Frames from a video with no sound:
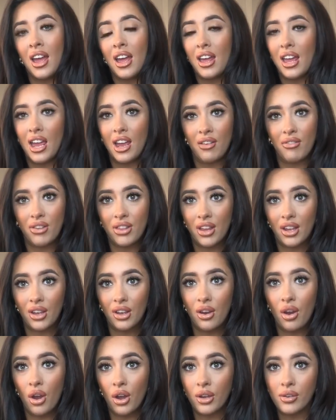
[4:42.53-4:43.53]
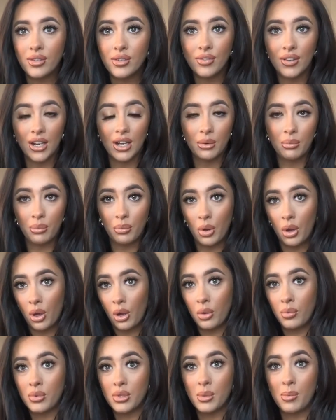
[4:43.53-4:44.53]
everything, how I was feeling, how
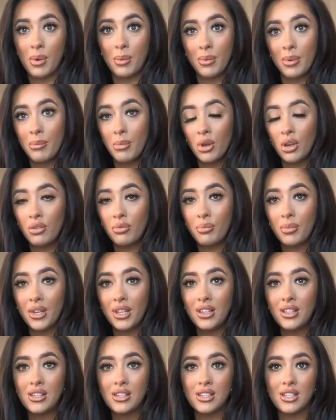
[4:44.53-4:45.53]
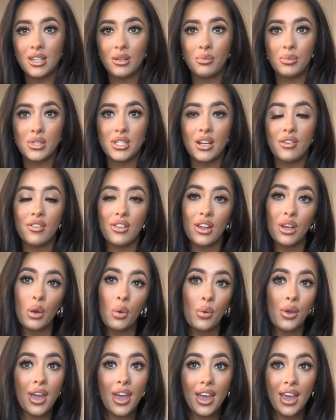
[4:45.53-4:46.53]
was the baby movements, and was everything
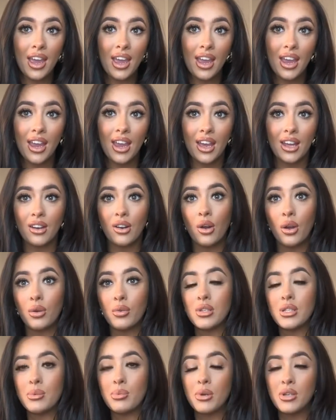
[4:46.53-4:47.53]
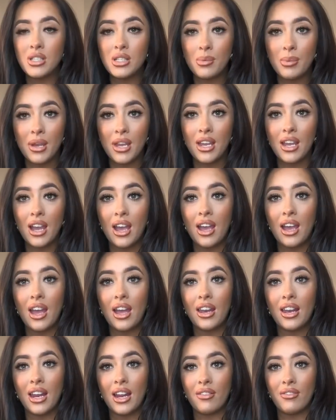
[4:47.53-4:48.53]
okay and how it was supposed to be
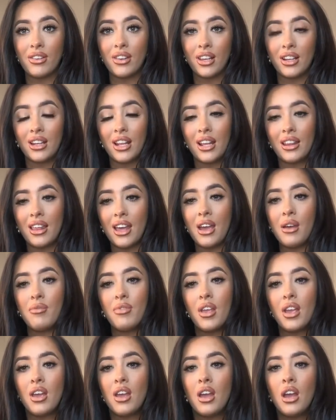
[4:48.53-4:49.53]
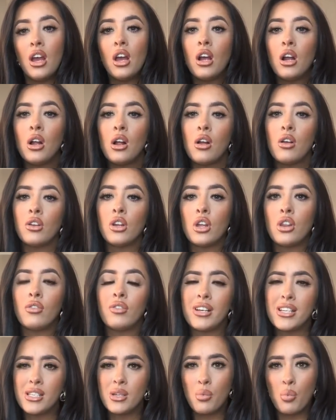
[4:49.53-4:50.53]
and everything like that. Now the
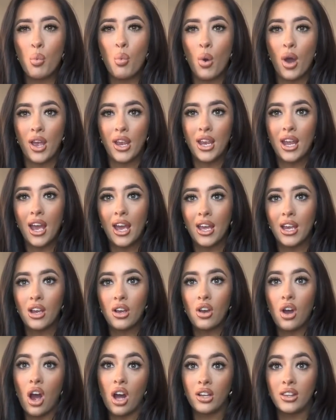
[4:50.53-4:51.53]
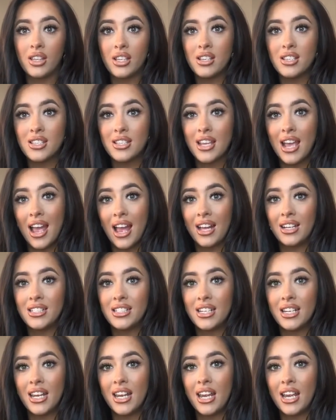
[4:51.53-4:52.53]
reason why I got the scan
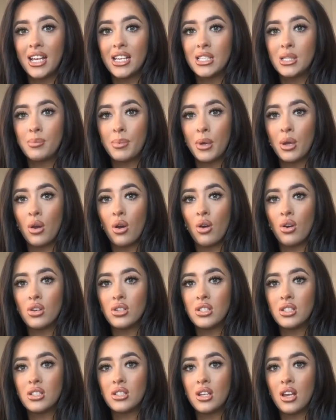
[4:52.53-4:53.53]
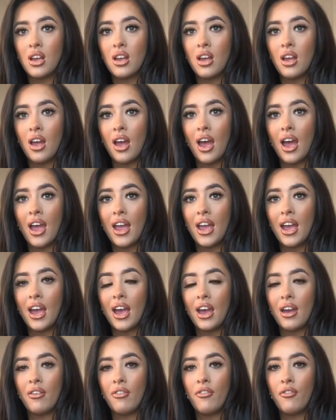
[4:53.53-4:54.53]
today is because I
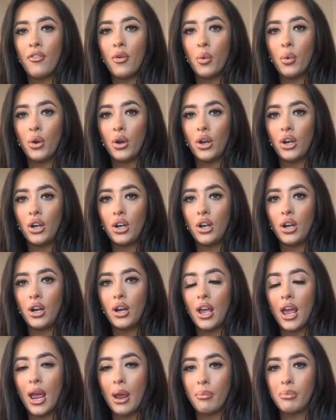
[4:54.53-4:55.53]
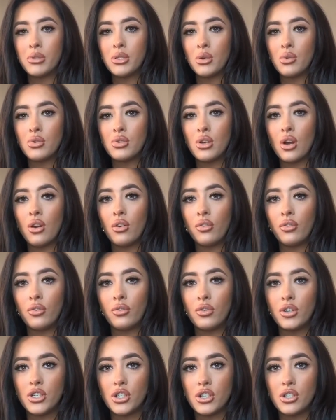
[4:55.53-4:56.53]
had 4 episodes of
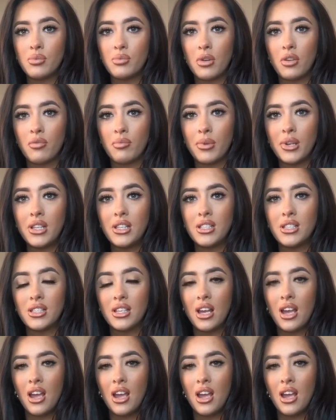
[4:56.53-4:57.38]
reduced movements,